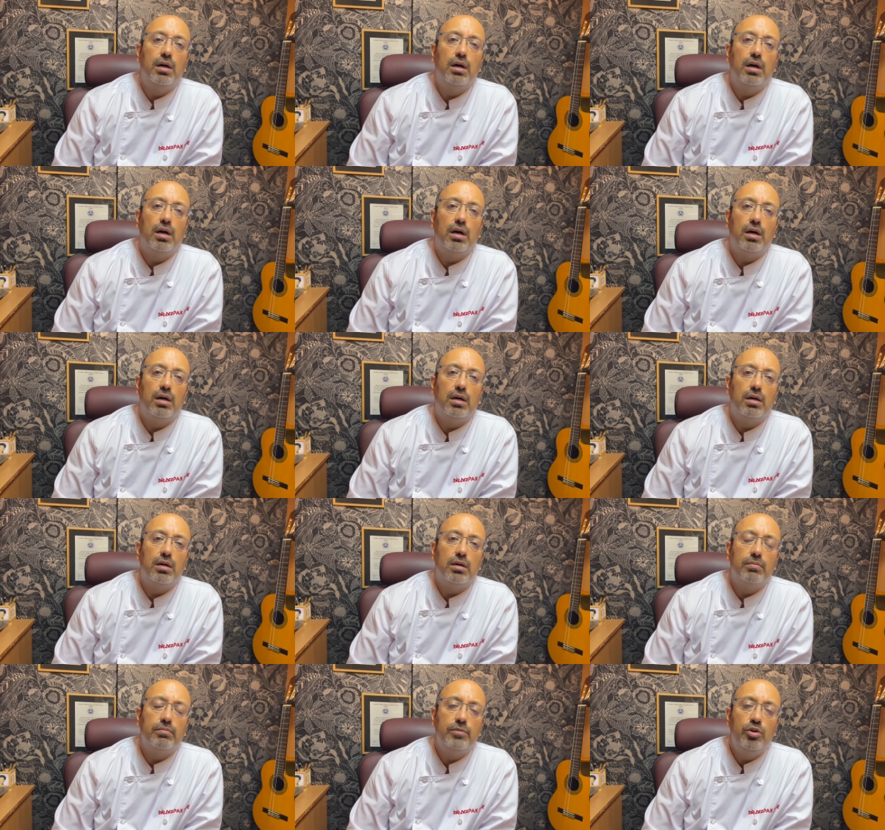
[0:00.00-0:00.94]
uh,
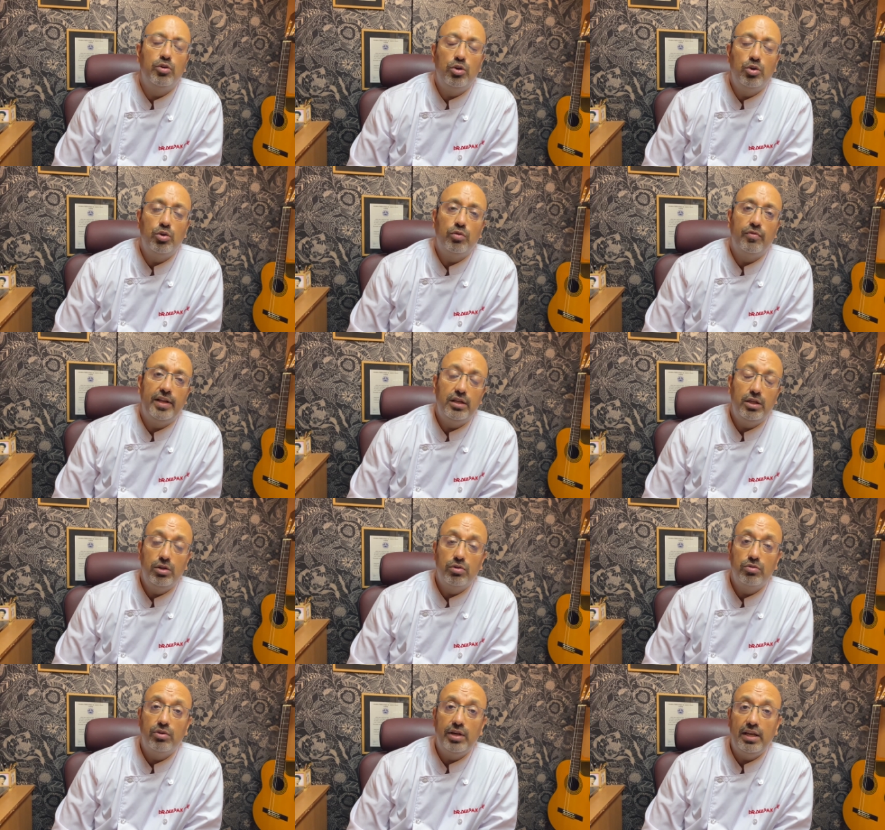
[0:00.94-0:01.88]
you'll know whether
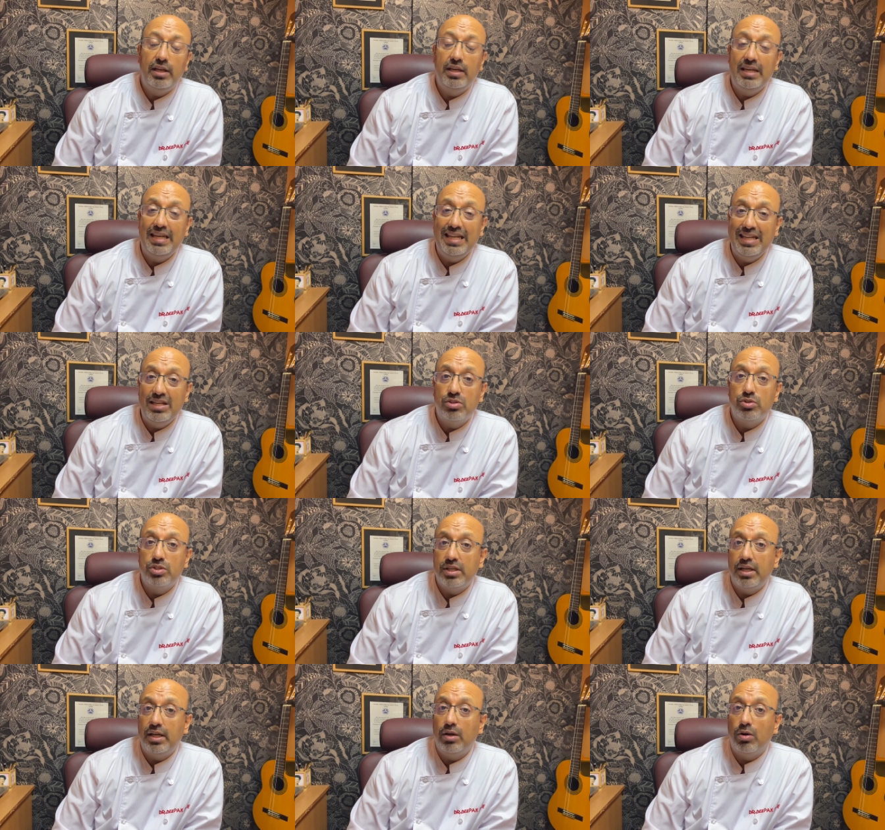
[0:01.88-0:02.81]
you really need to
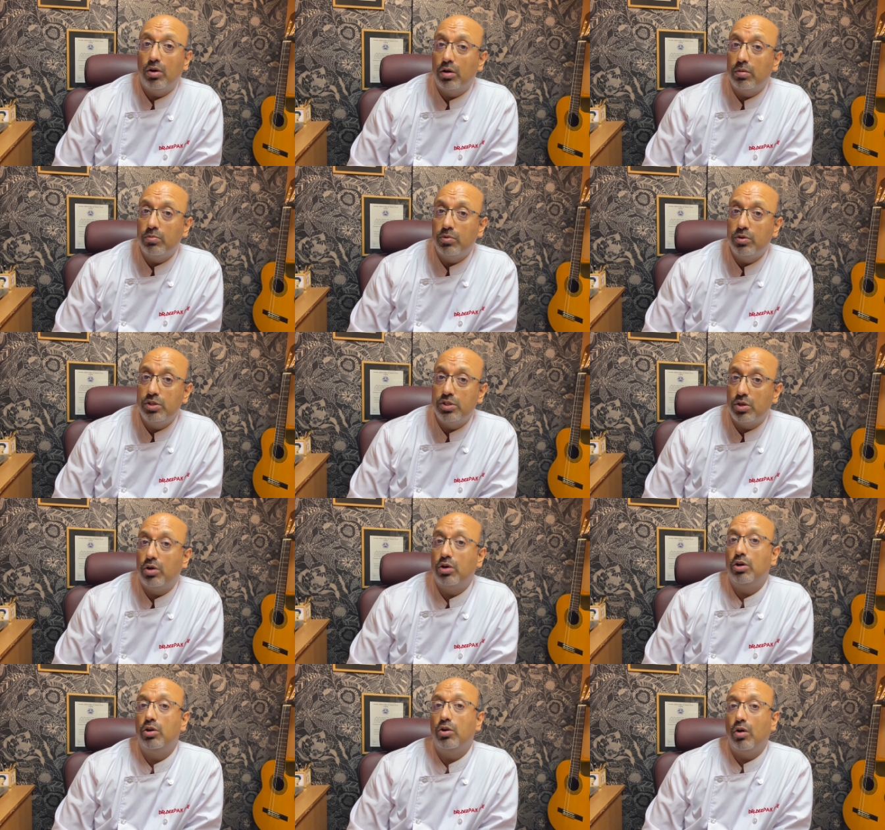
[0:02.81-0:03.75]
take hormones
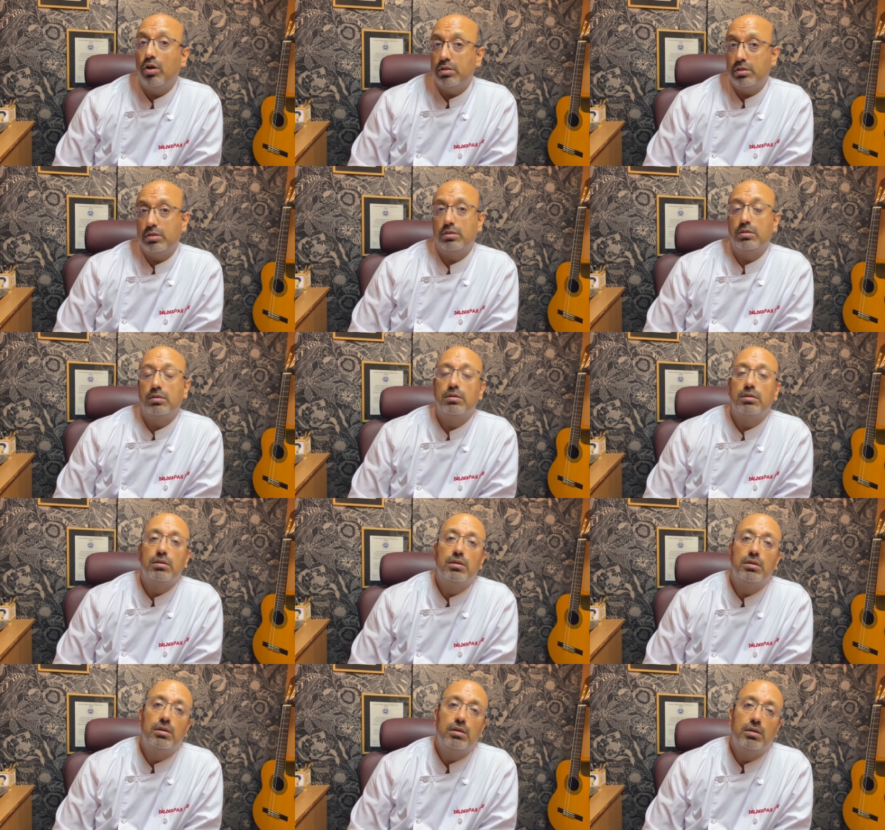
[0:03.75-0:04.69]
or not,
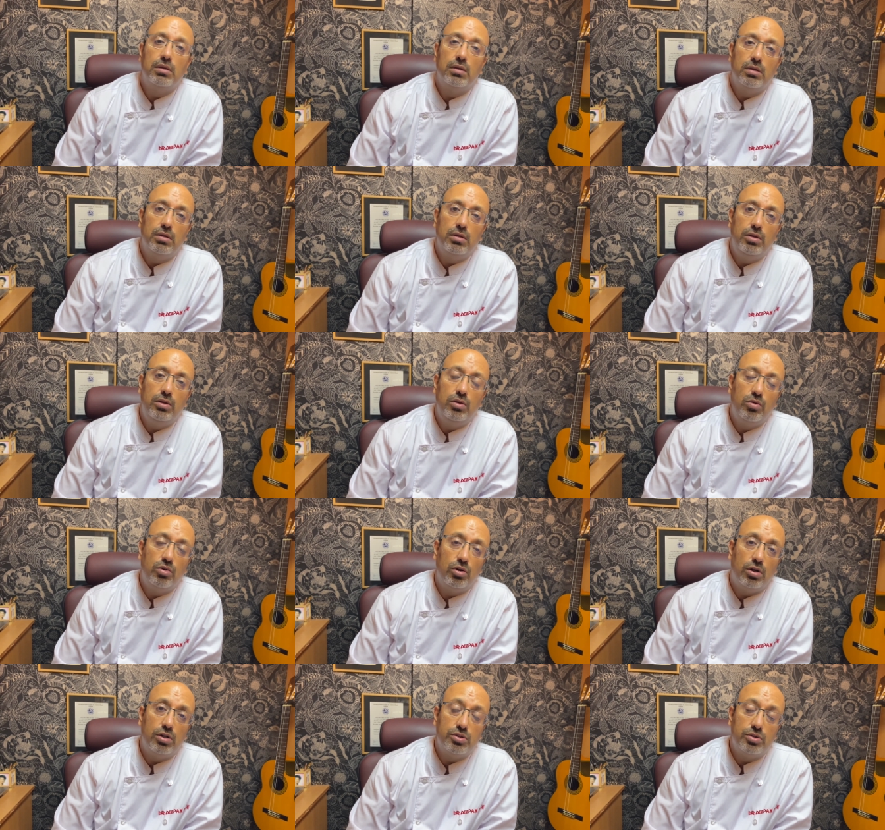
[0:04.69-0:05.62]
could also